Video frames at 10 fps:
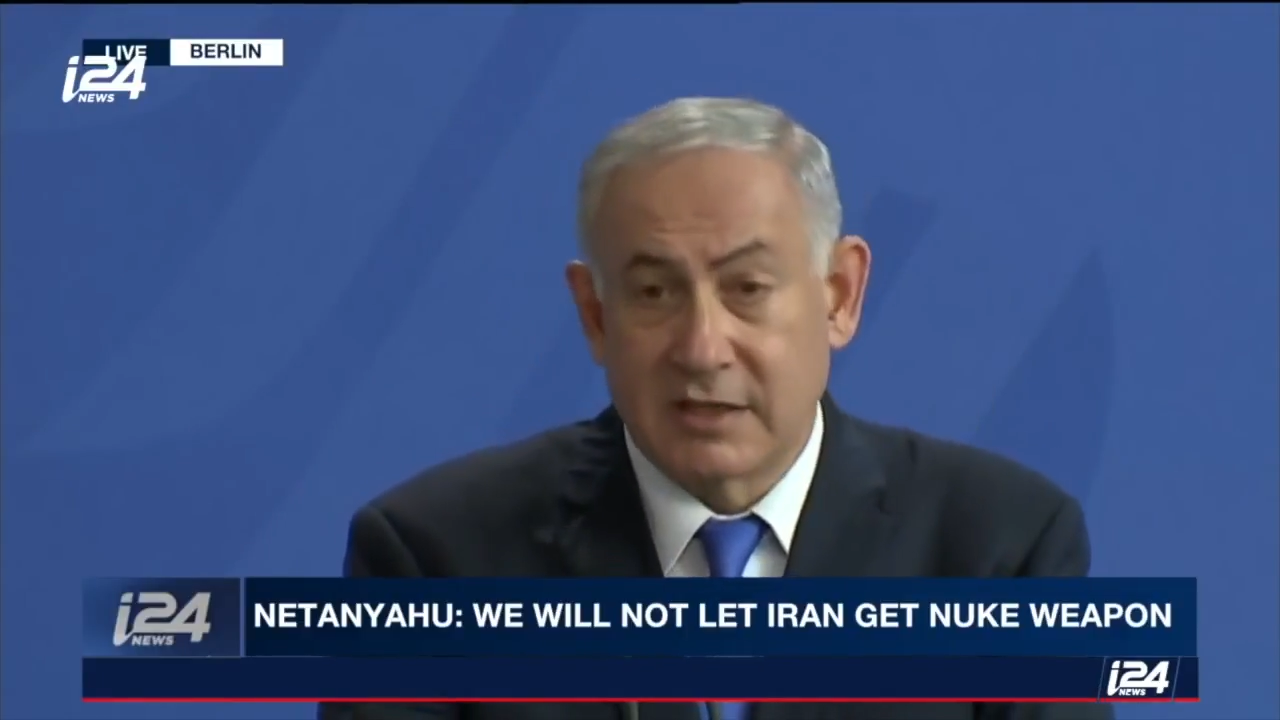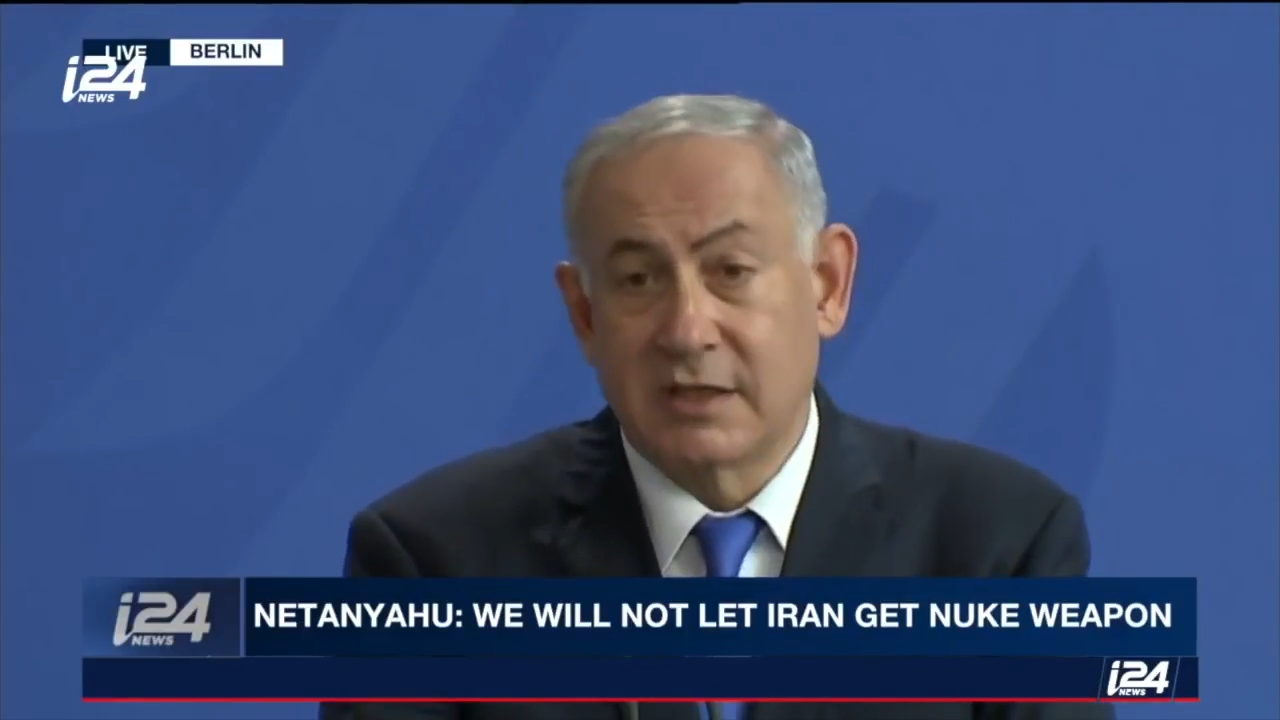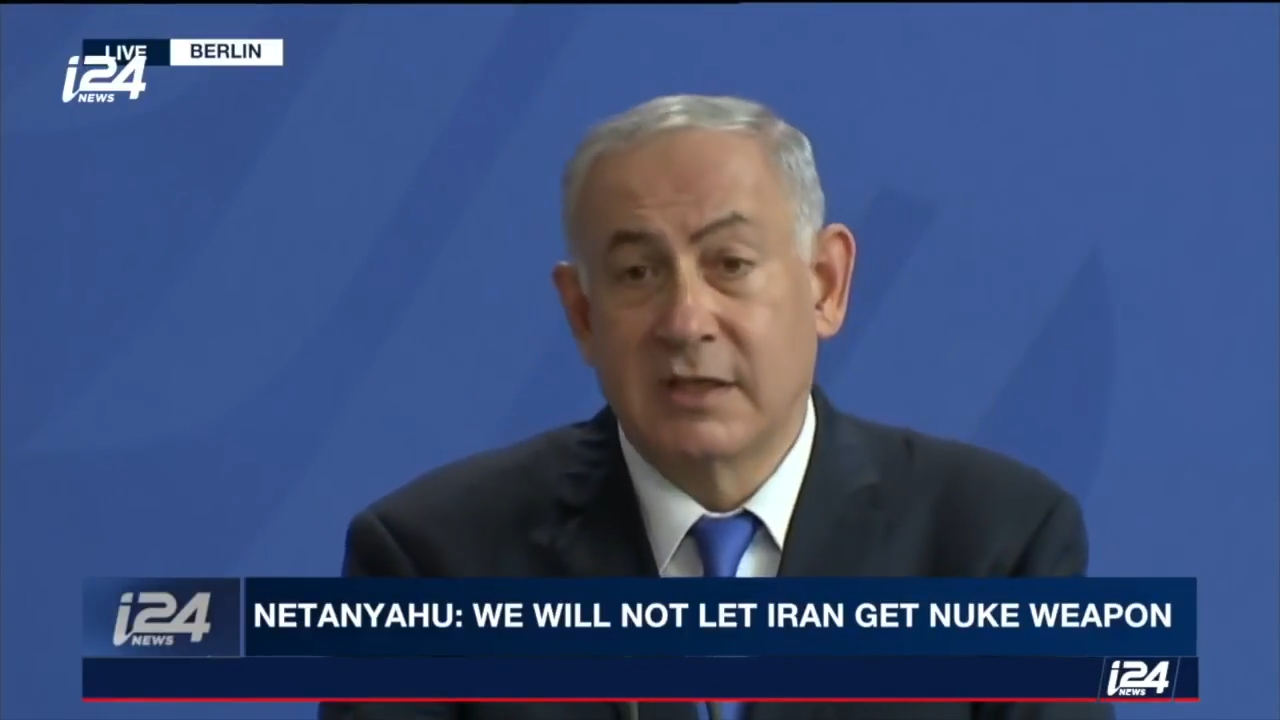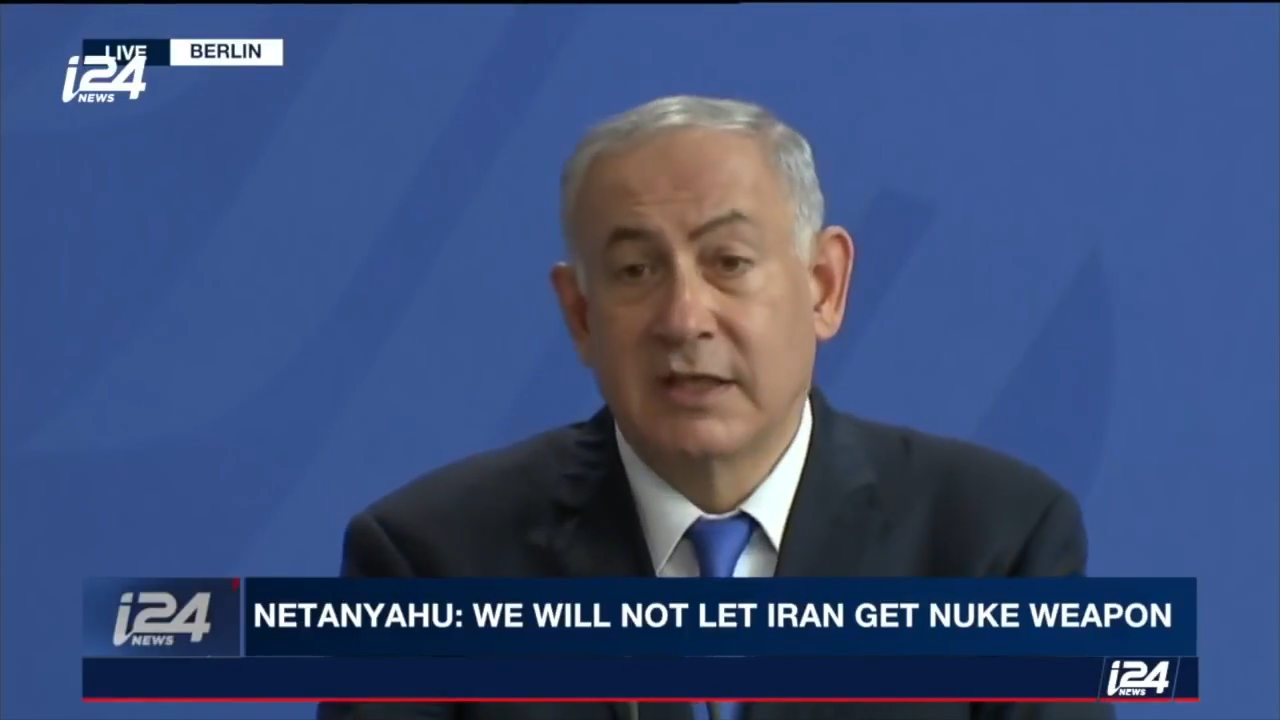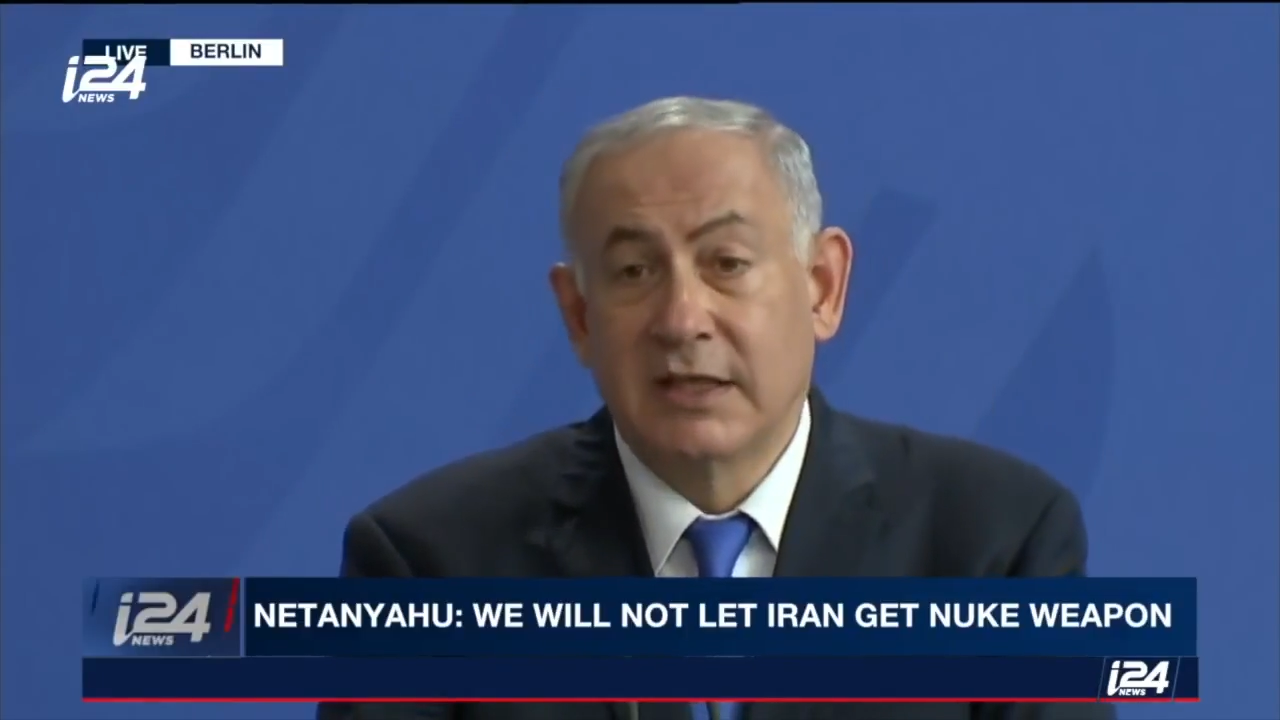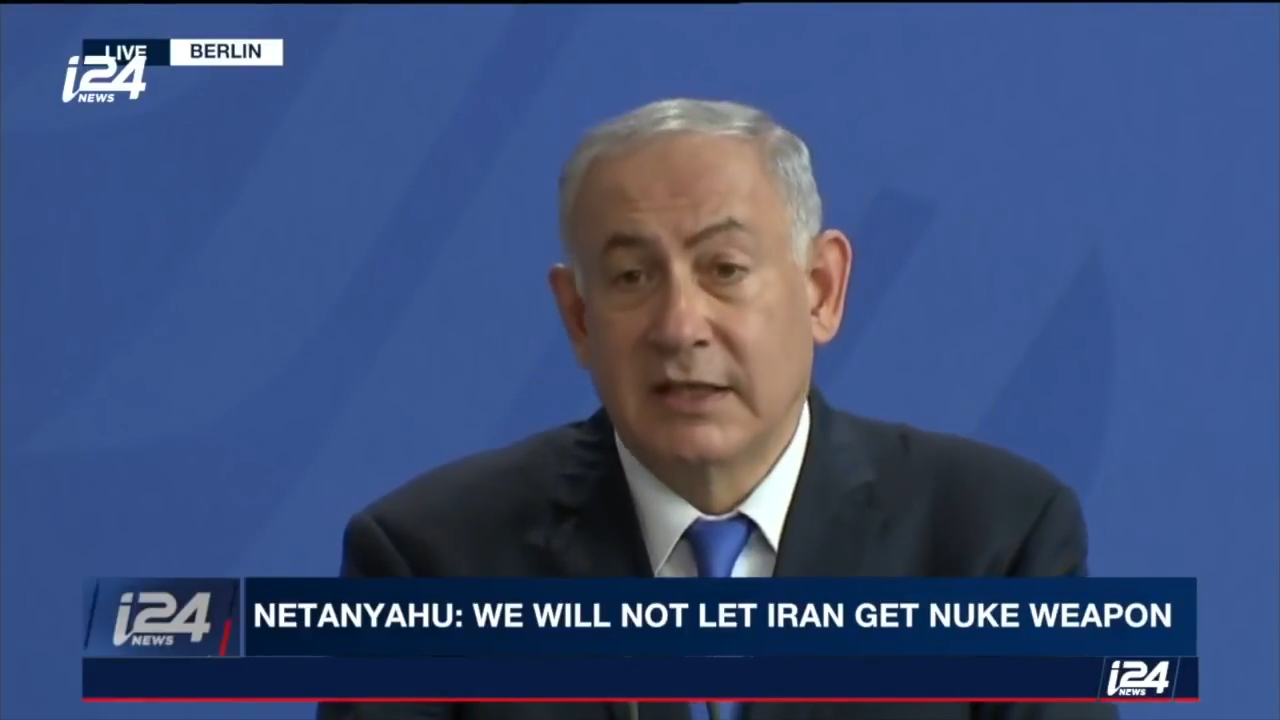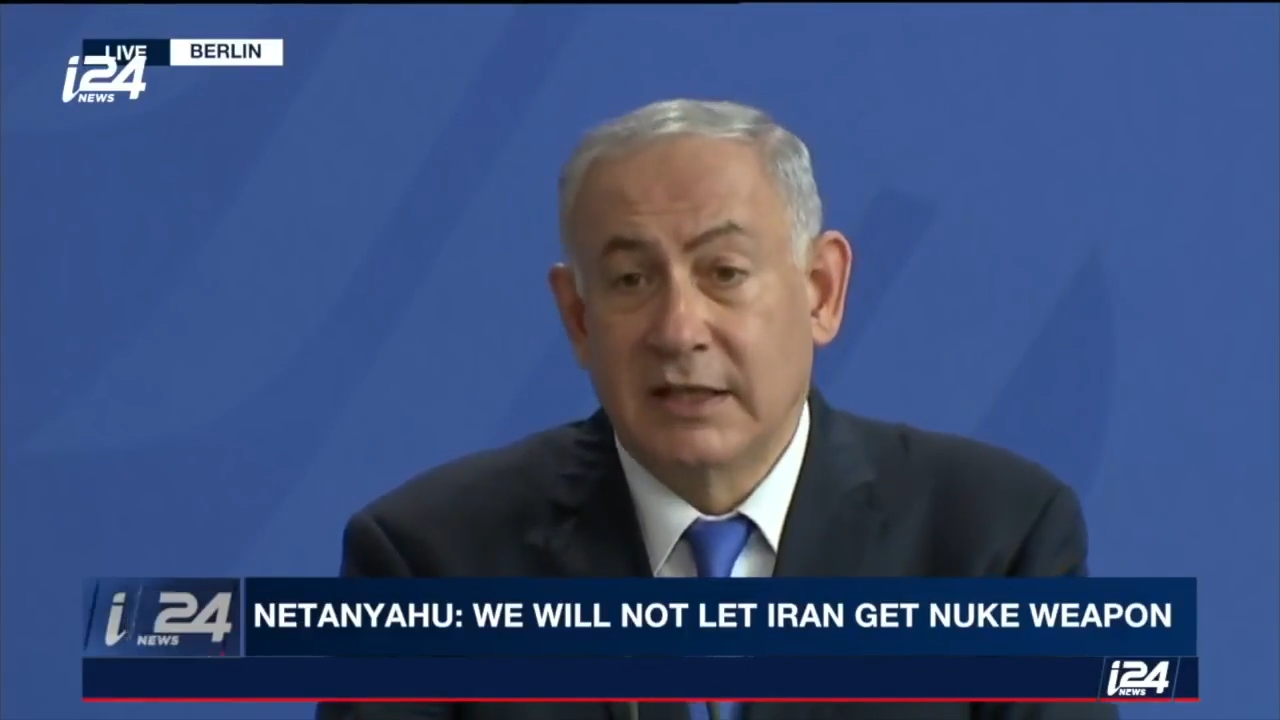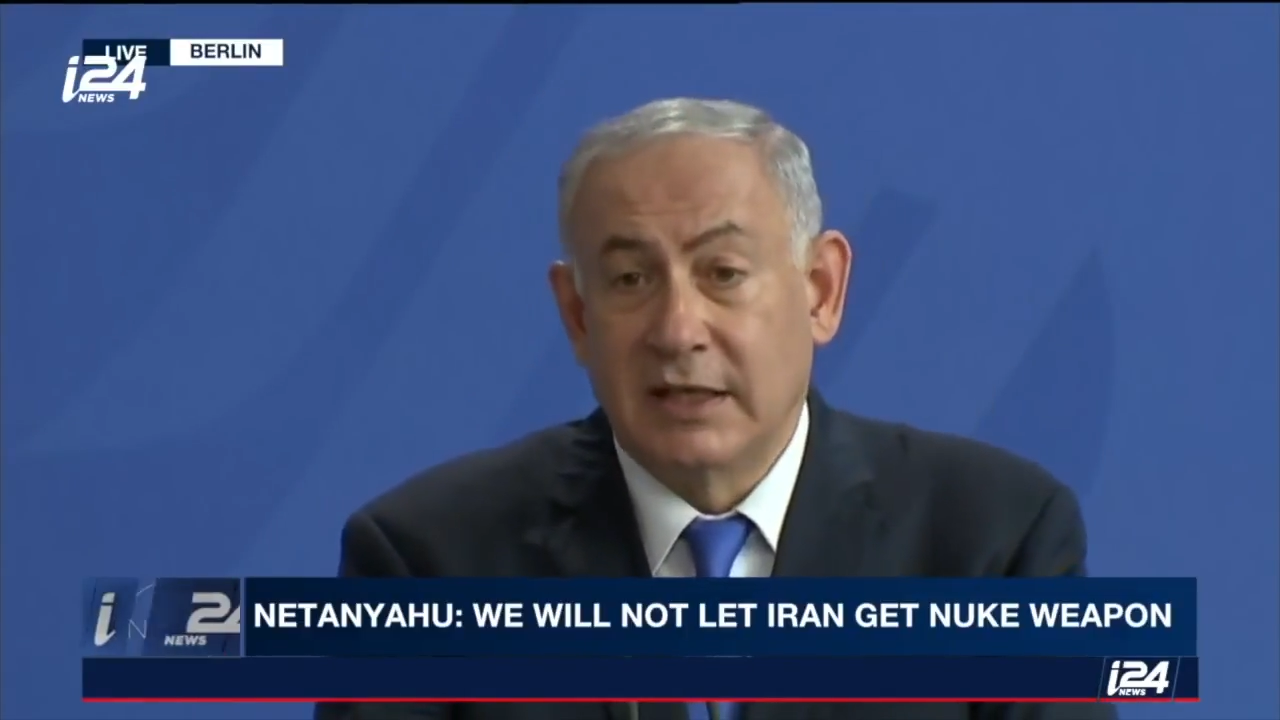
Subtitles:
Clinton,